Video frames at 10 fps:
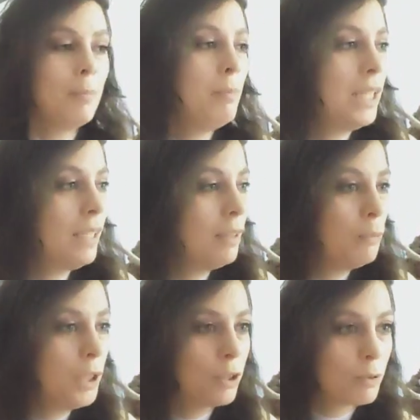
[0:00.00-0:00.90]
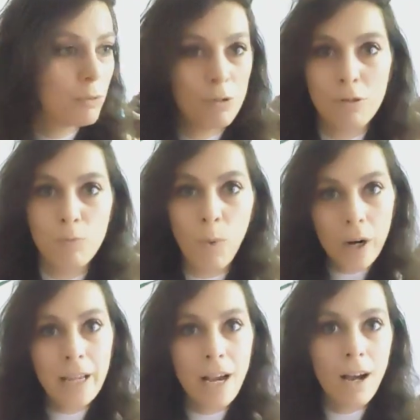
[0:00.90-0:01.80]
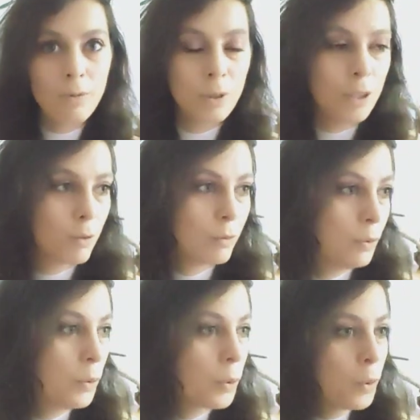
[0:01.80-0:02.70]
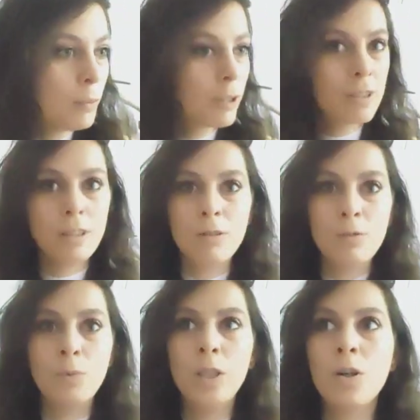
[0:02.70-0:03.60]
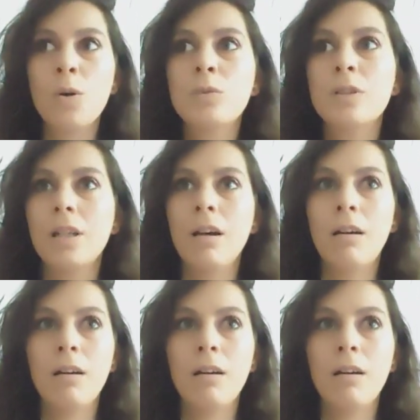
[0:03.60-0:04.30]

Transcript: meaning we don't work out, we don't groom ourselves, we don't